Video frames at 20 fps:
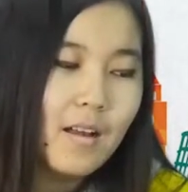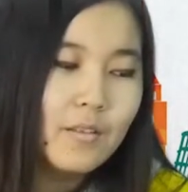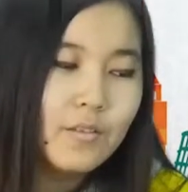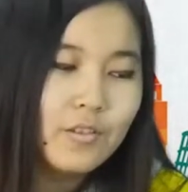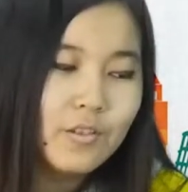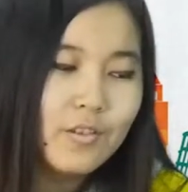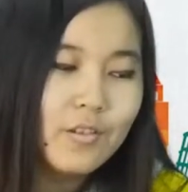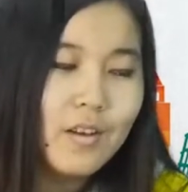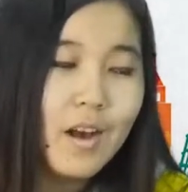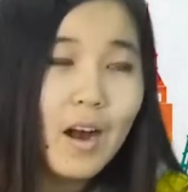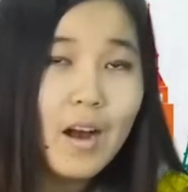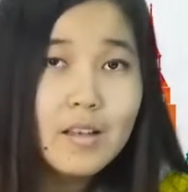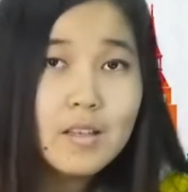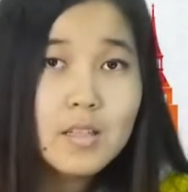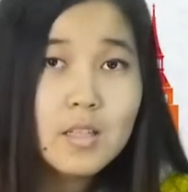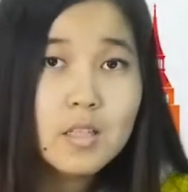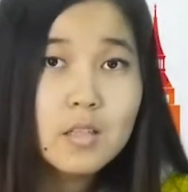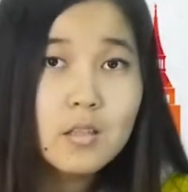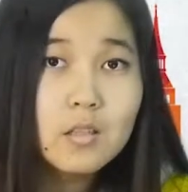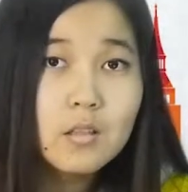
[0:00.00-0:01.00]
during high
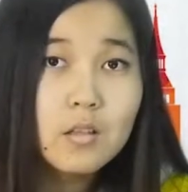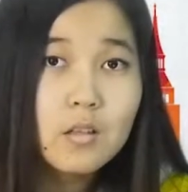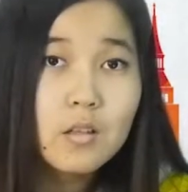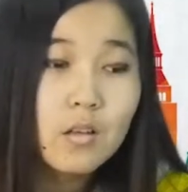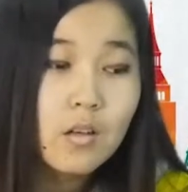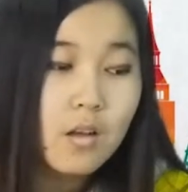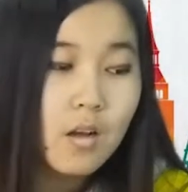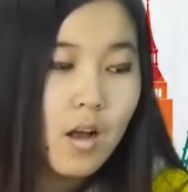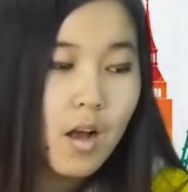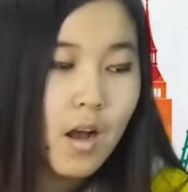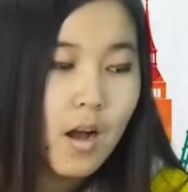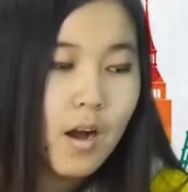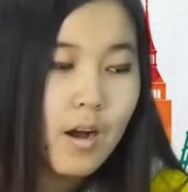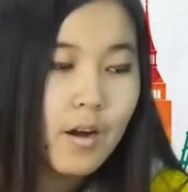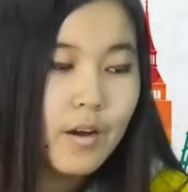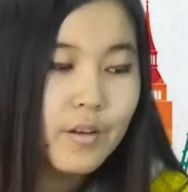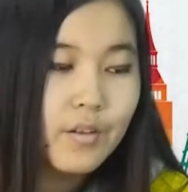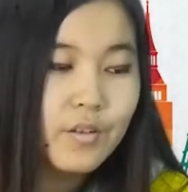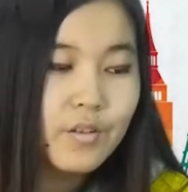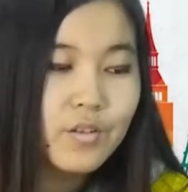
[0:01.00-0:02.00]
school,
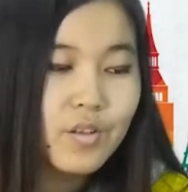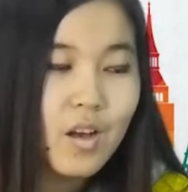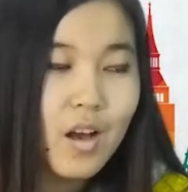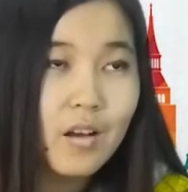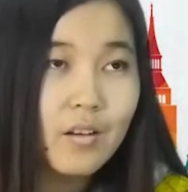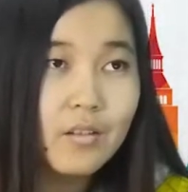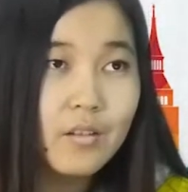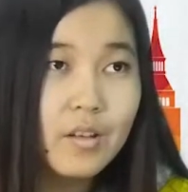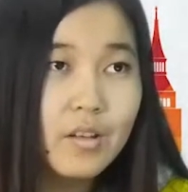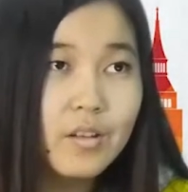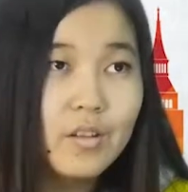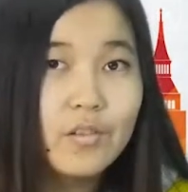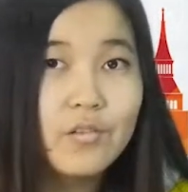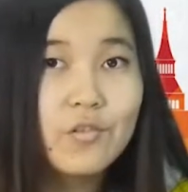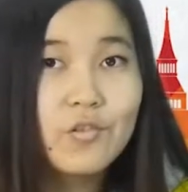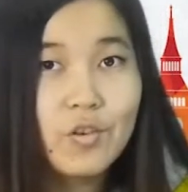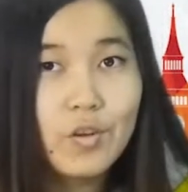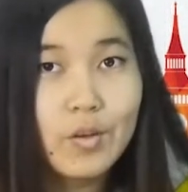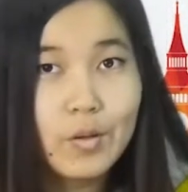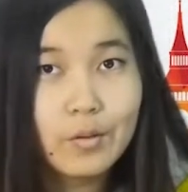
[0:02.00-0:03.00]
I sang in a
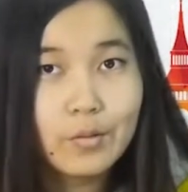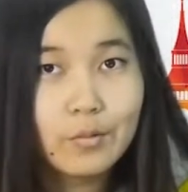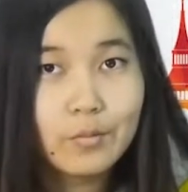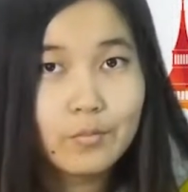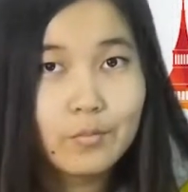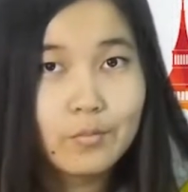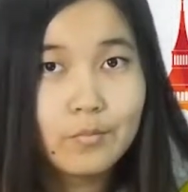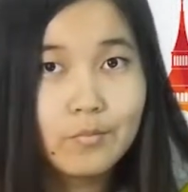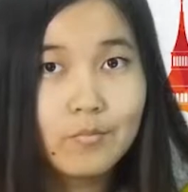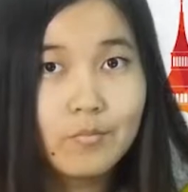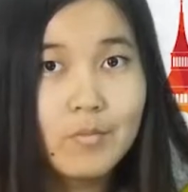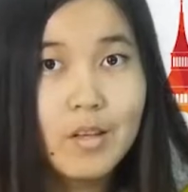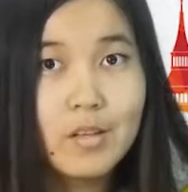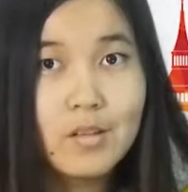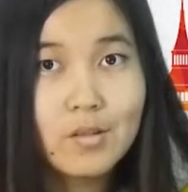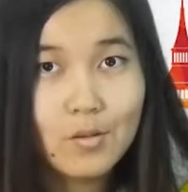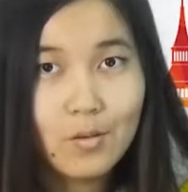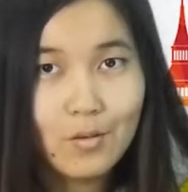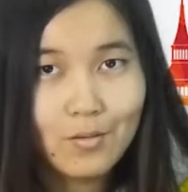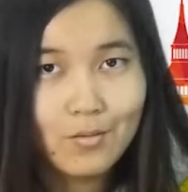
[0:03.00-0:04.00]
trio.
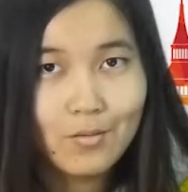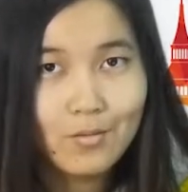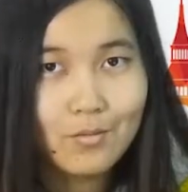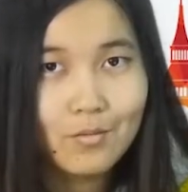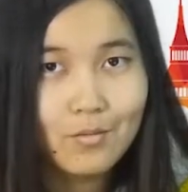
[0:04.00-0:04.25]
That's all.